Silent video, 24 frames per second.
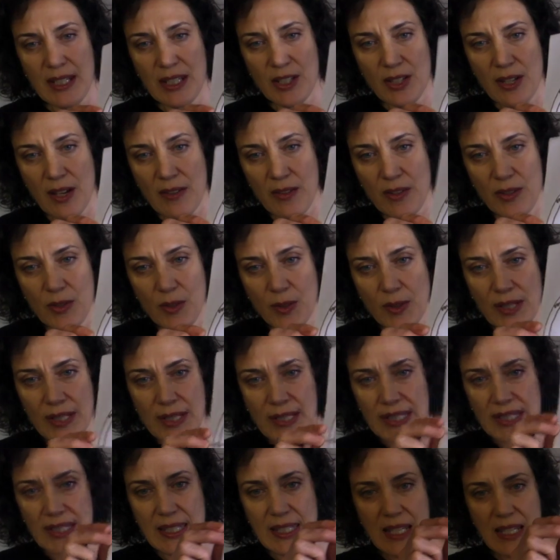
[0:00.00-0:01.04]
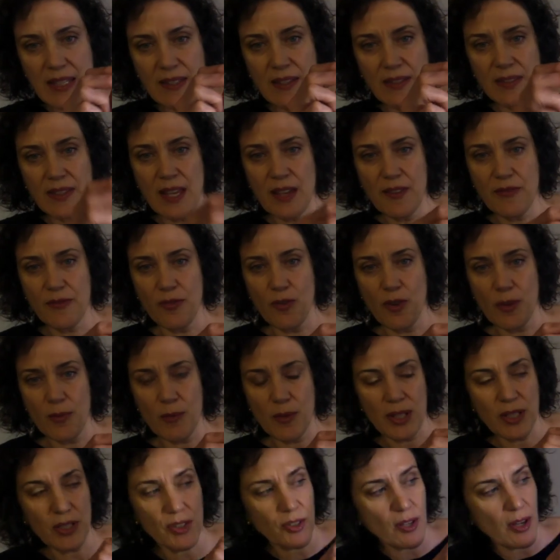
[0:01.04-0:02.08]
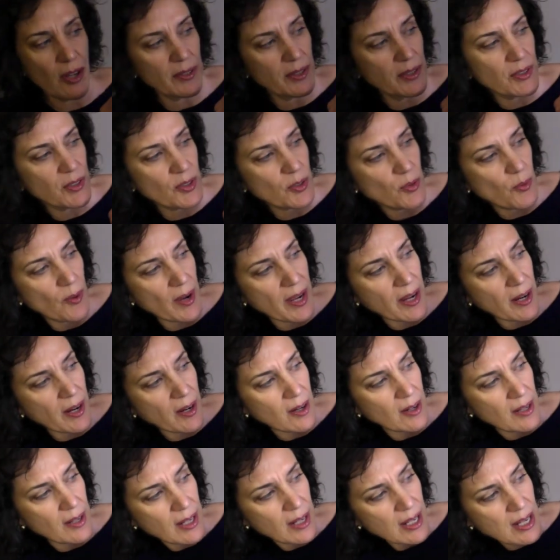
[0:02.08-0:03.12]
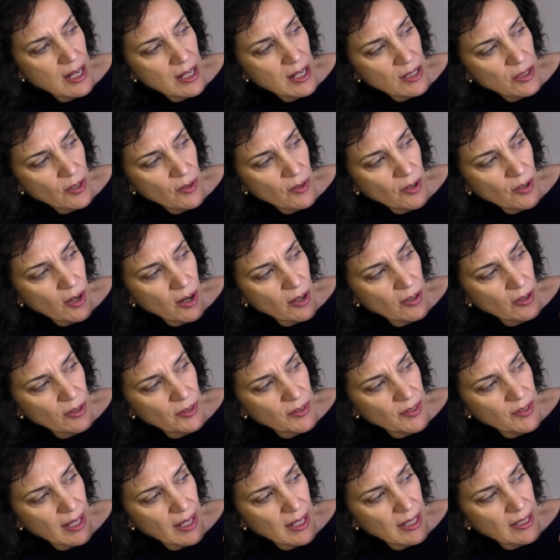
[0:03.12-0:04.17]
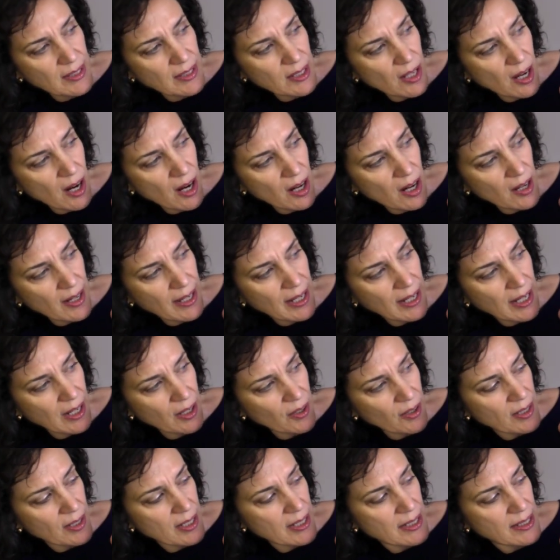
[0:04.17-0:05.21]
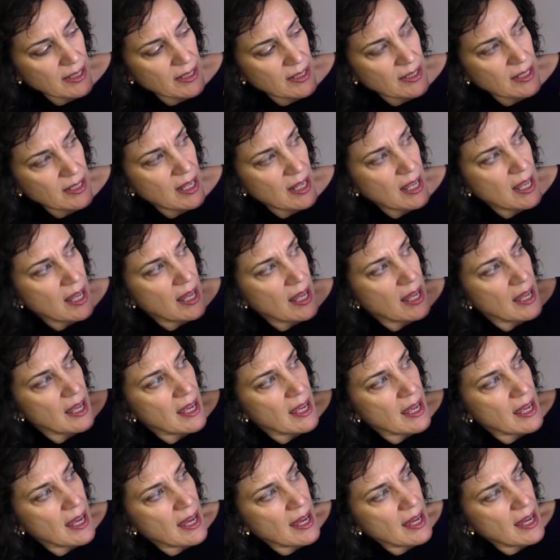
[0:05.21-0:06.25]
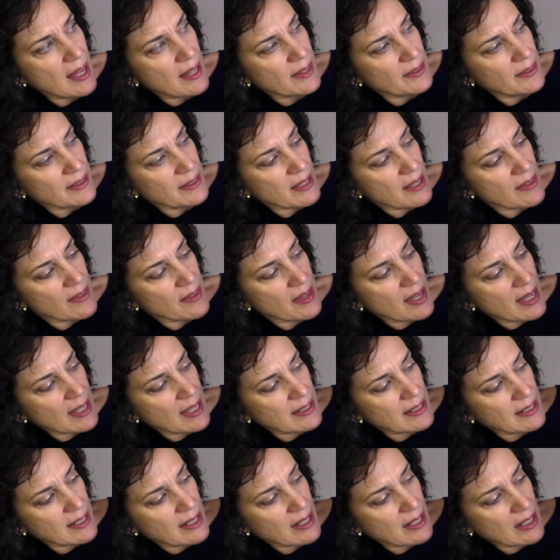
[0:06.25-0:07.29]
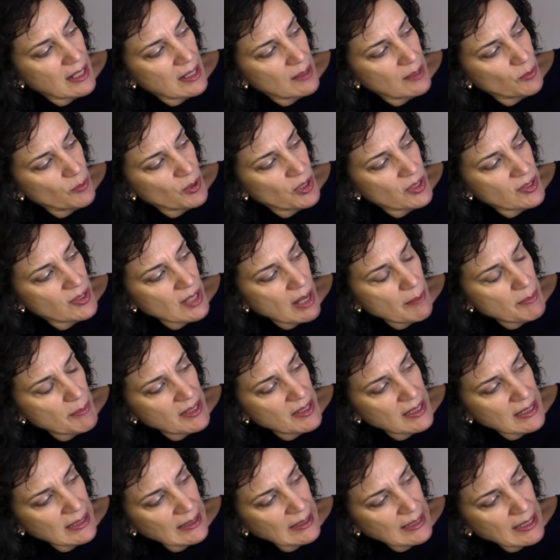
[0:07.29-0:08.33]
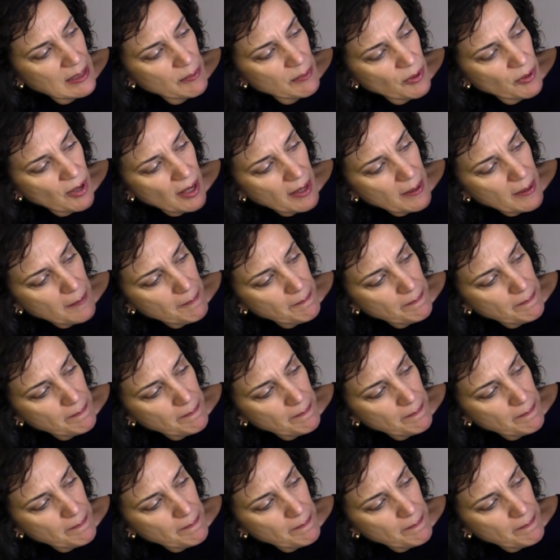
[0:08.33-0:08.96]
each other, you can see that they form what is called a square. So the cardinal signs are Aries, and then which is opposite Libra,